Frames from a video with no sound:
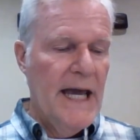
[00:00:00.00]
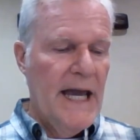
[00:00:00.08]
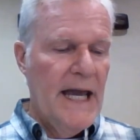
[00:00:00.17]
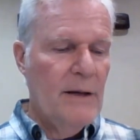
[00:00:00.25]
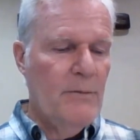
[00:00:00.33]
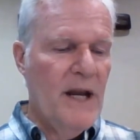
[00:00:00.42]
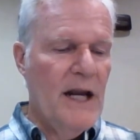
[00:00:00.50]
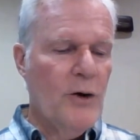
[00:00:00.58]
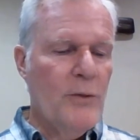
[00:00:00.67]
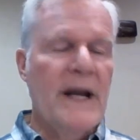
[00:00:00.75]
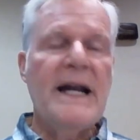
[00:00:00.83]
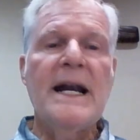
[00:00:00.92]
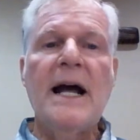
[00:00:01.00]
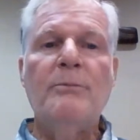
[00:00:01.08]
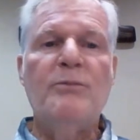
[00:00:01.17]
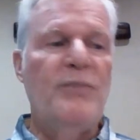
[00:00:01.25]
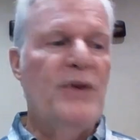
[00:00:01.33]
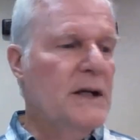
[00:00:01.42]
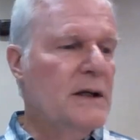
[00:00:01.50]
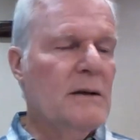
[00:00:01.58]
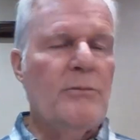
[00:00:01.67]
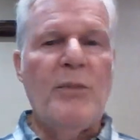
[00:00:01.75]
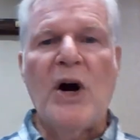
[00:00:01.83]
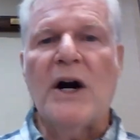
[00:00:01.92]
And it may or may not have been
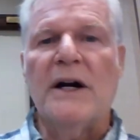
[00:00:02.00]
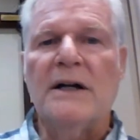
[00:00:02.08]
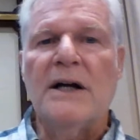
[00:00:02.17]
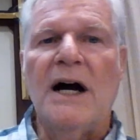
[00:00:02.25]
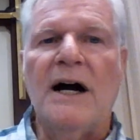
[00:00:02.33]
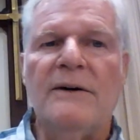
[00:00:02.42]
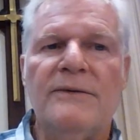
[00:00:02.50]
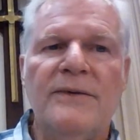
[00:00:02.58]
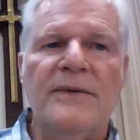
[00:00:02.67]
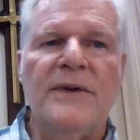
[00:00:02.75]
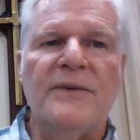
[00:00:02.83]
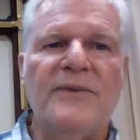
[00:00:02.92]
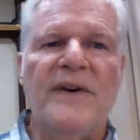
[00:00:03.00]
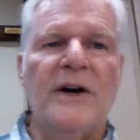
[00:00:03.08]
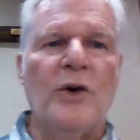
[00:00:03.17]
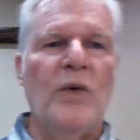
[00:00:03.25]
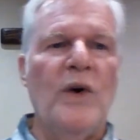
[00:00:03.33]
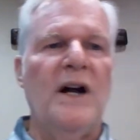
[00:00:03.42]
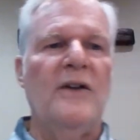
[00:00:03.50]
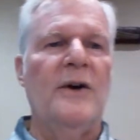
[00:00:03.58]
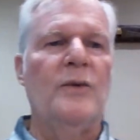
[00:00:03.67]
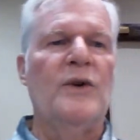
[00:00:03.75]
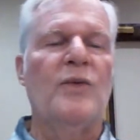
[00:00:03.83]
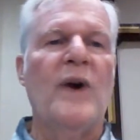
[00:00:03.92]
part of the farewell that
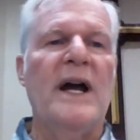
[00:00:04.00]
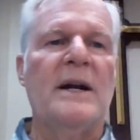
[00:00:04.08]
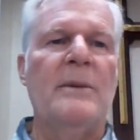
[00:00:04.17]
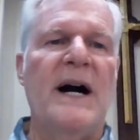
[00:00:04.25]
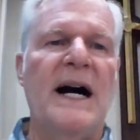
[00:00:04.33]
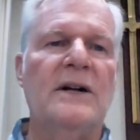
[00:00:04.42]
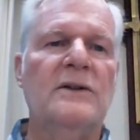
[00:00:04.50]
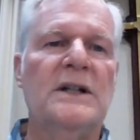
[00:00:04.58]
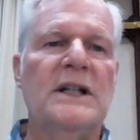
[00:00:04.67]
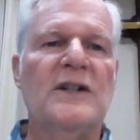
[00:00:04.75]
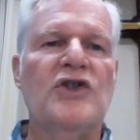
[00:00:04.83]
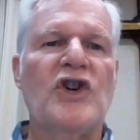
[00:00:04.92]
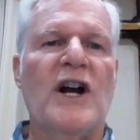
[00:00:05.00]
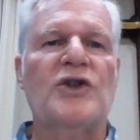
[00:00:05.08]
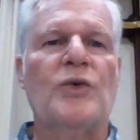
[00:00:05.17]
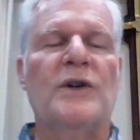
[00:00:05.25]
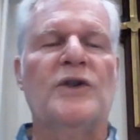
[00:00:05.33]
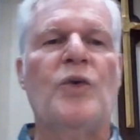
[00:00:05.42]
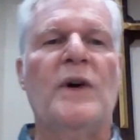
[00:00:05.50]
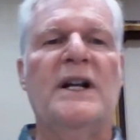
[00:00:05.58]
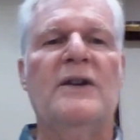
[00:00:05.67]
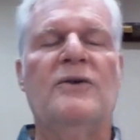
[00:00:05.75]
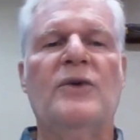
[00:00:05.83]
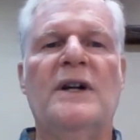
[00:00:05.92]
we read about in Joshua
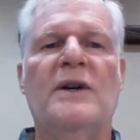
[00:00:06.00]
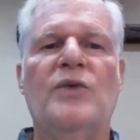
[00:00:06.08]
23.